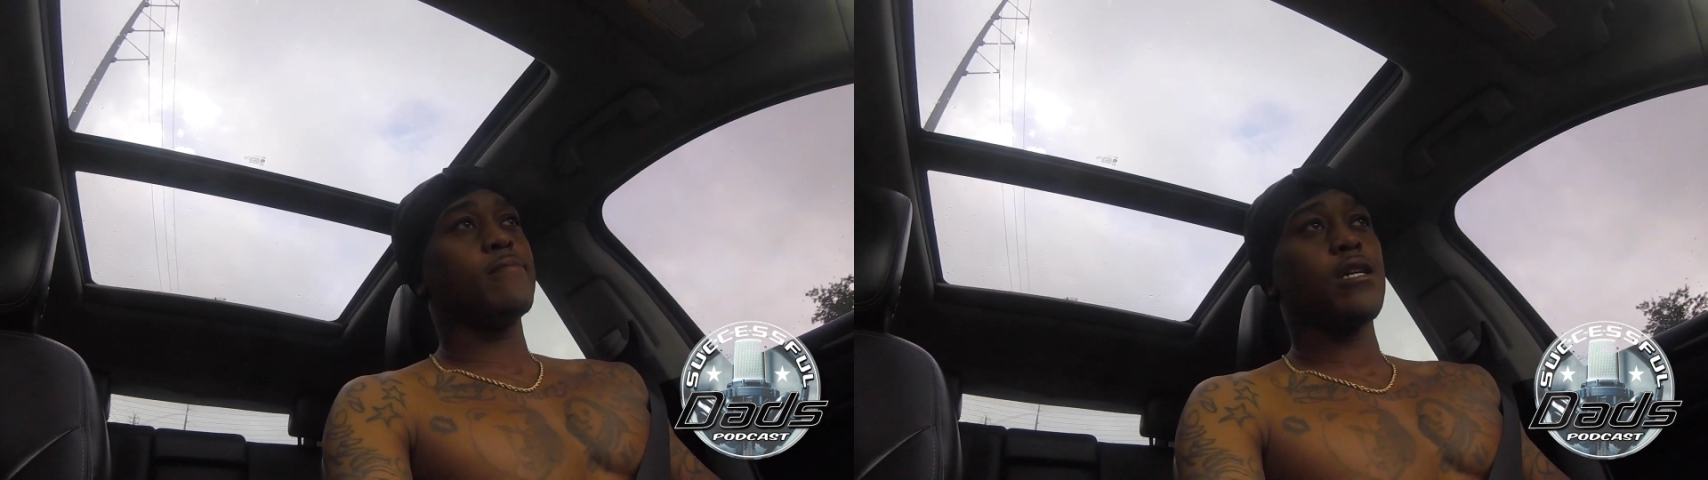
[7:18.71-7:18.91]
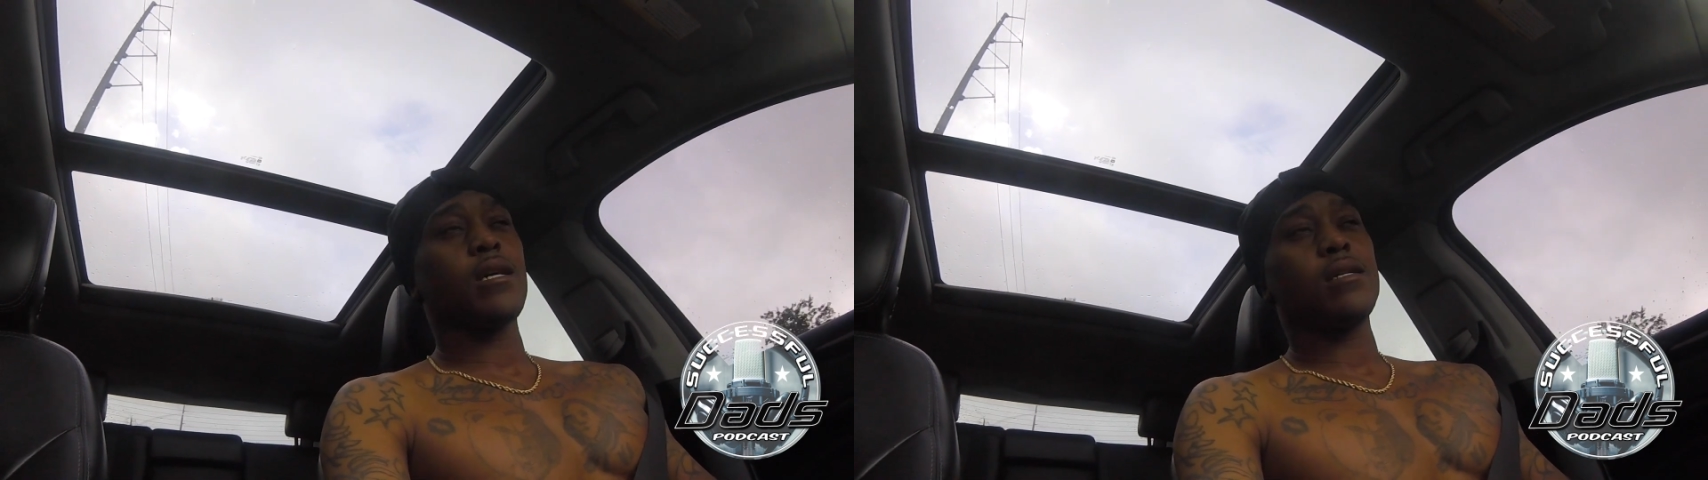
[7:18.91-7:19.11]

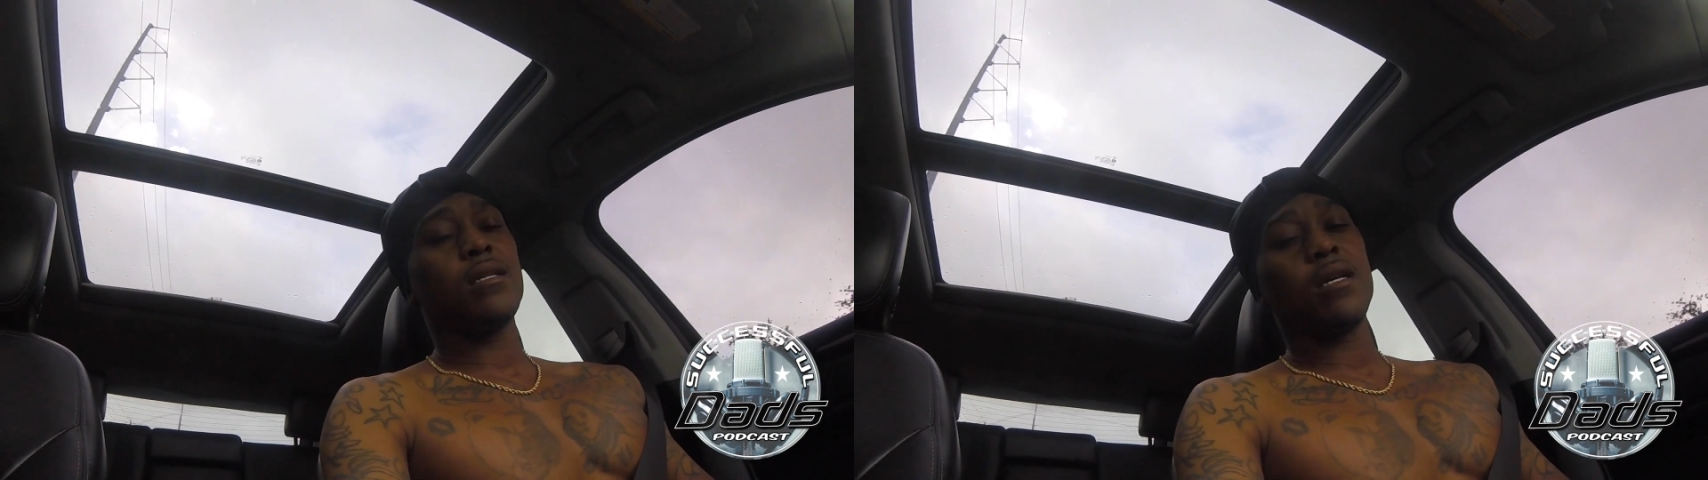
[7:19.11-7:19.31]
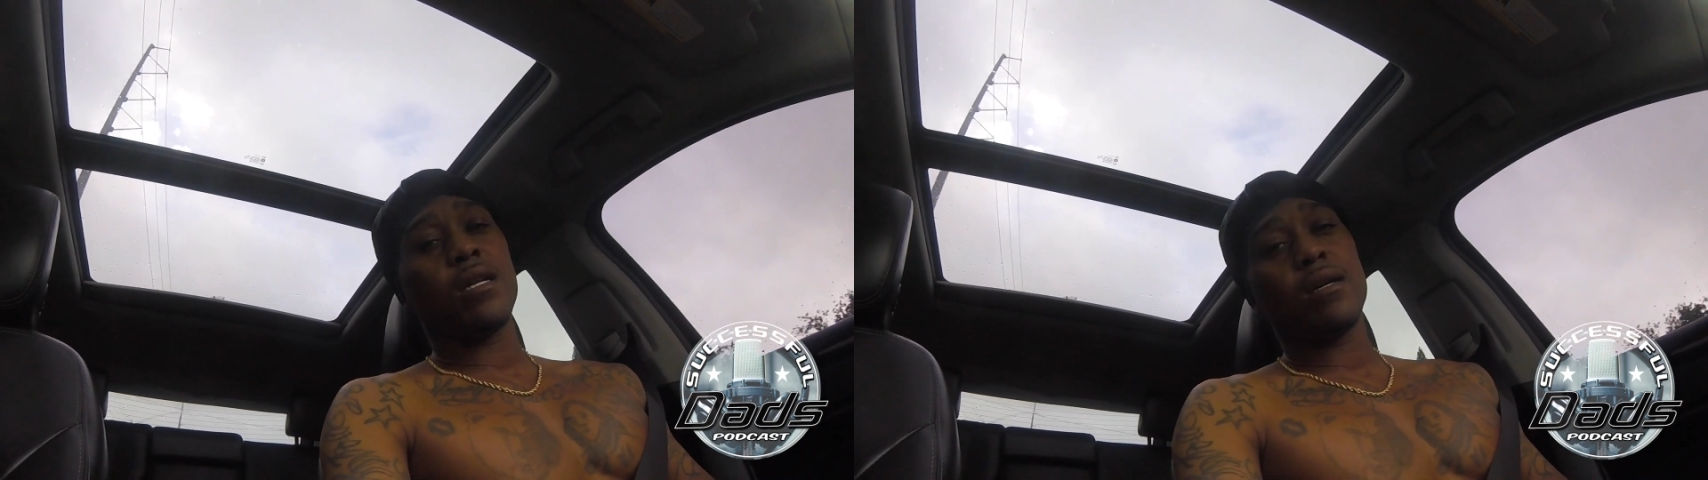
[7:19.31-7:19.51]
Like I
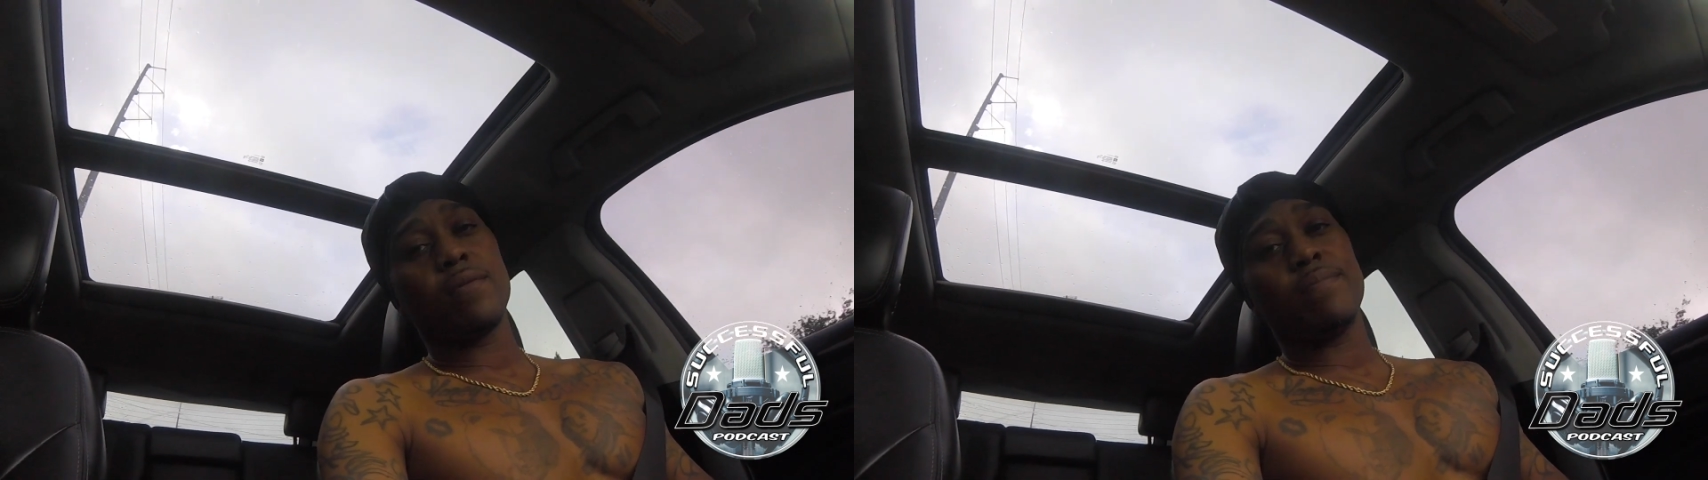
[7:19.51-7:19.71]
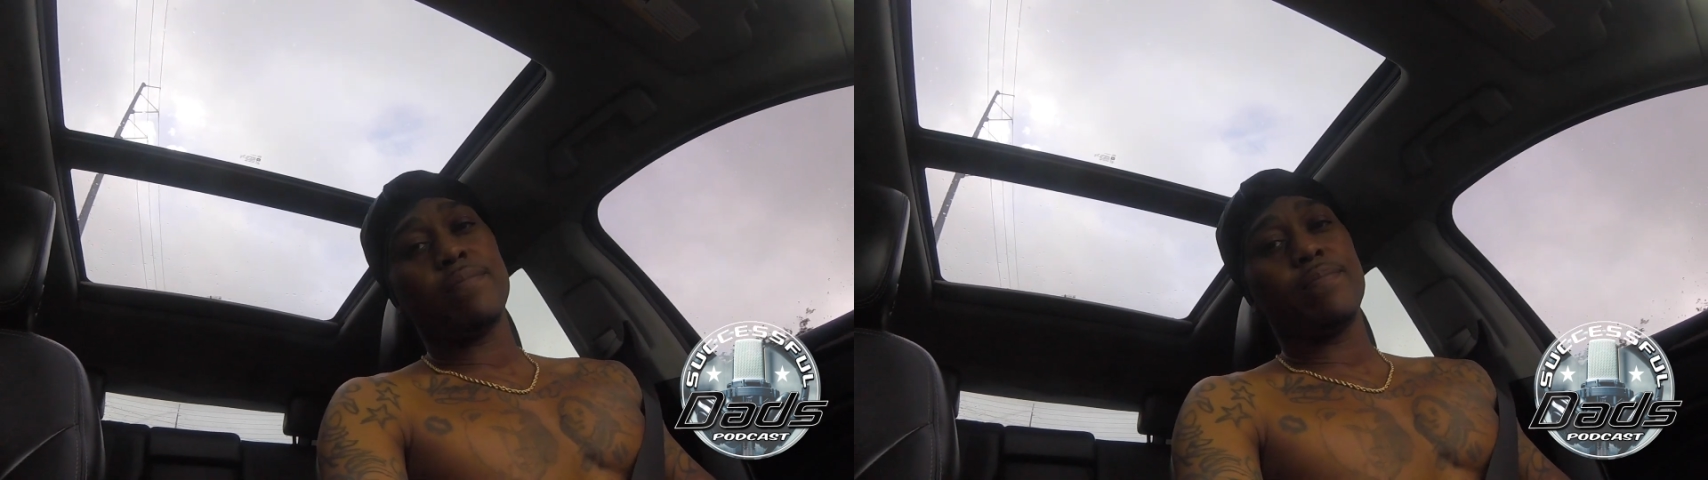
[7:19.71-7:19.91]
said on
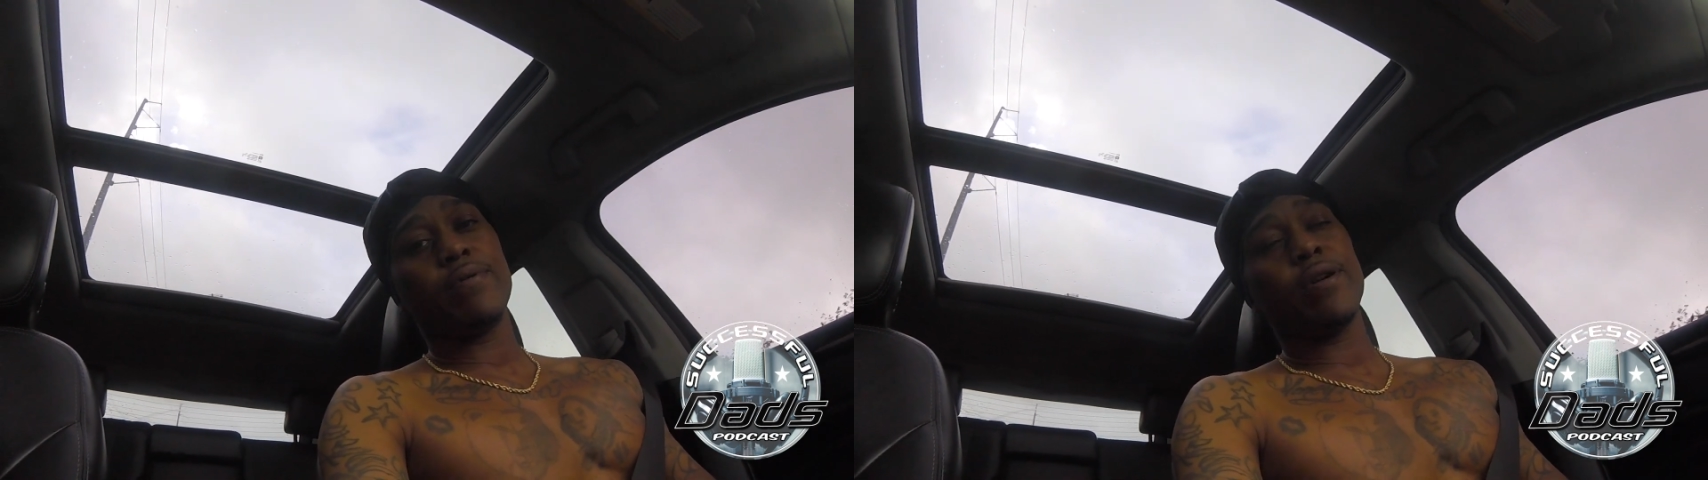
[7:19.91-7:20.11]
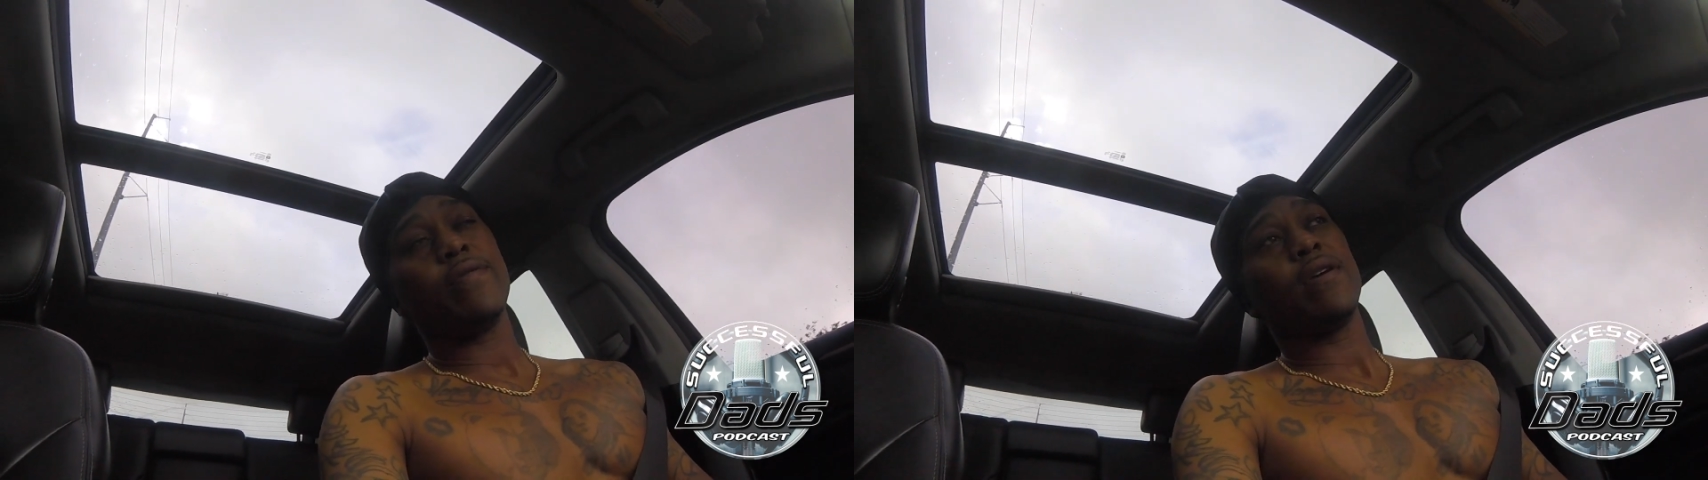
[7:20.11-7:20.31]
the
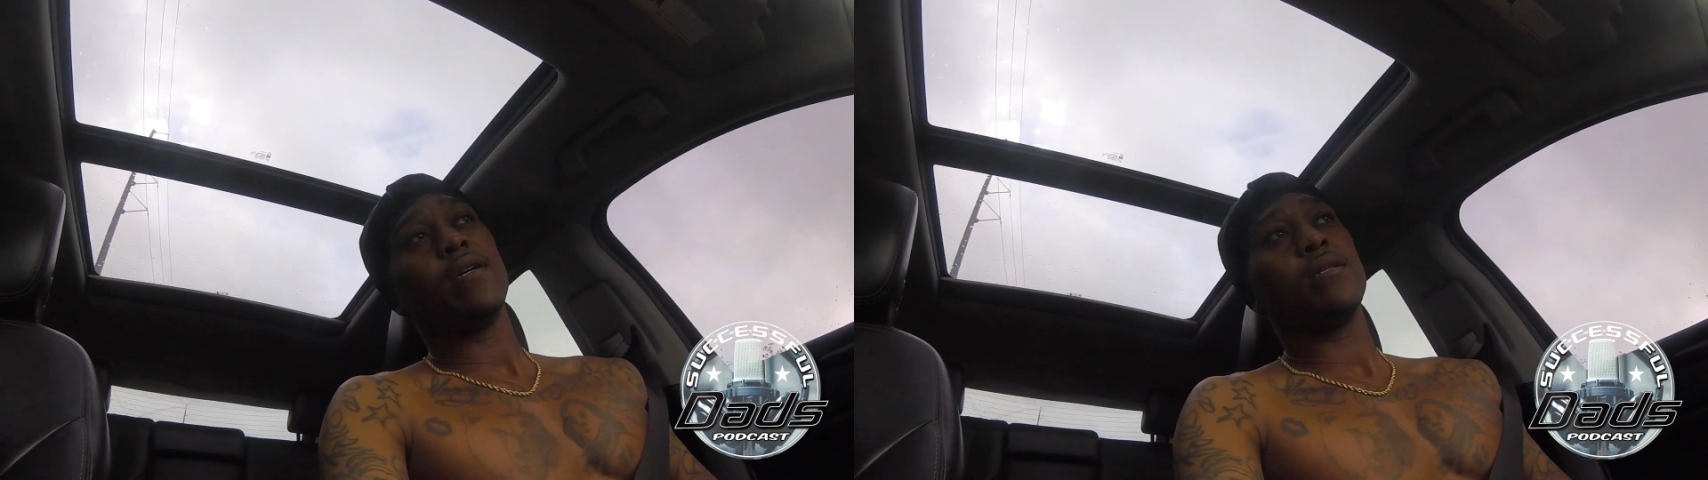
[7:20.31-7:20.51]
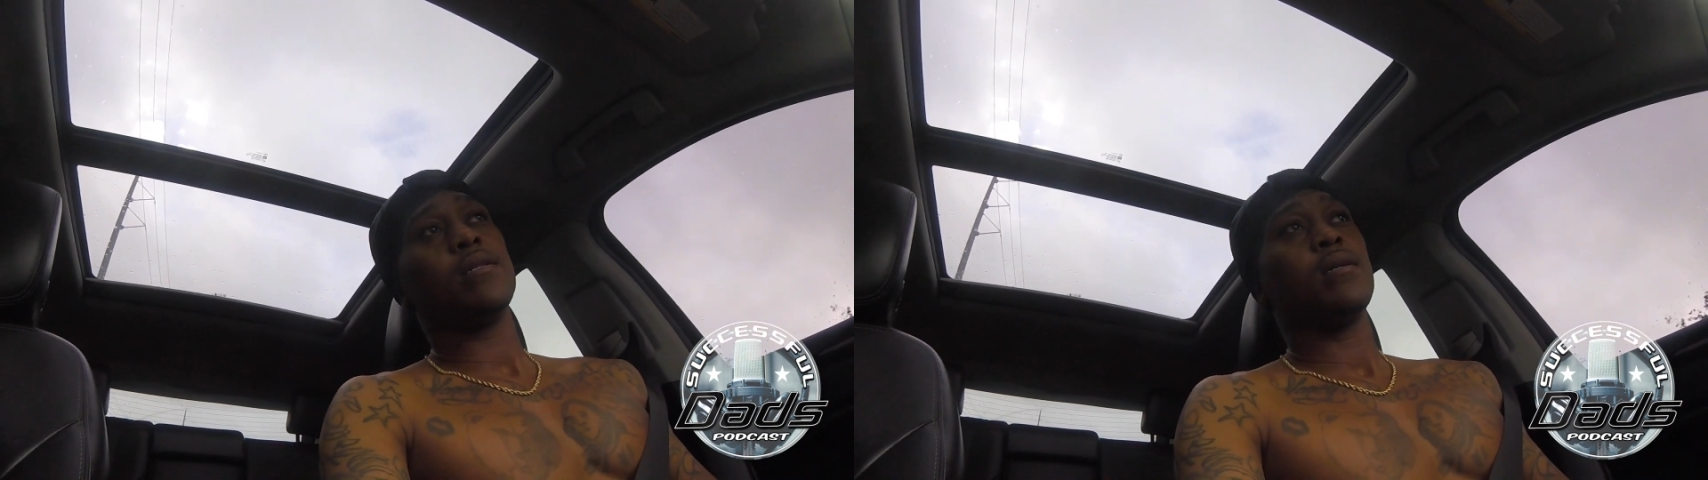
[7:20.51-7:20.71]

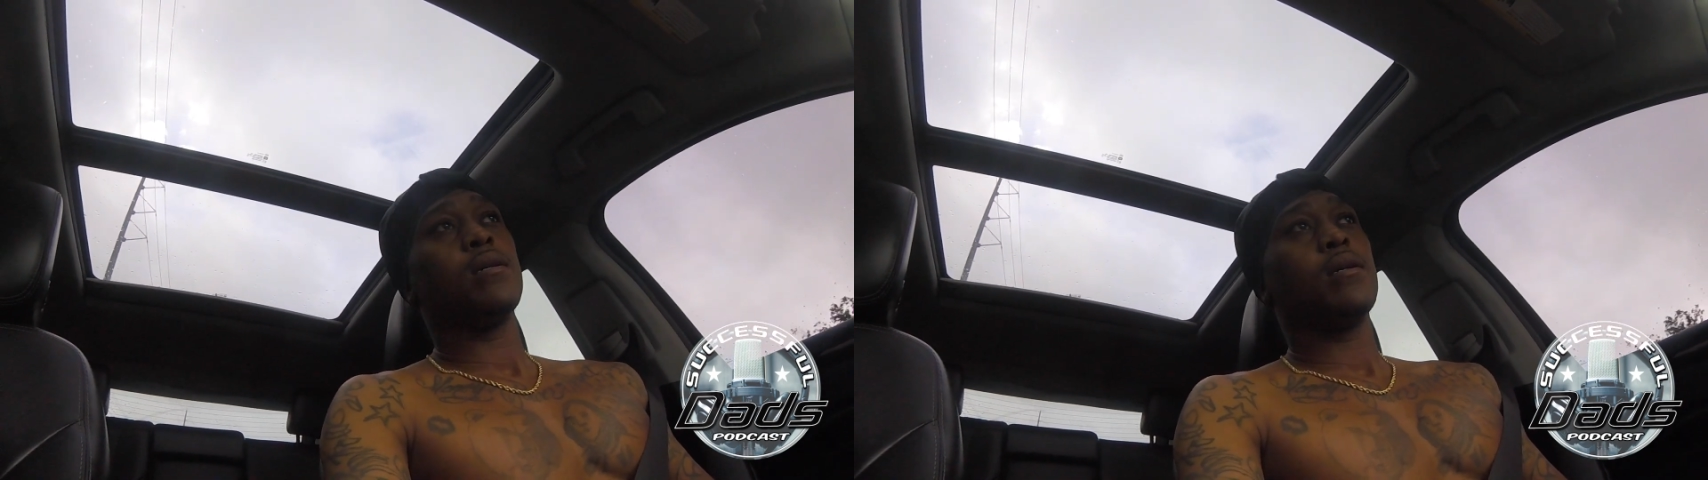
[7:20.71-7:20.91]
previous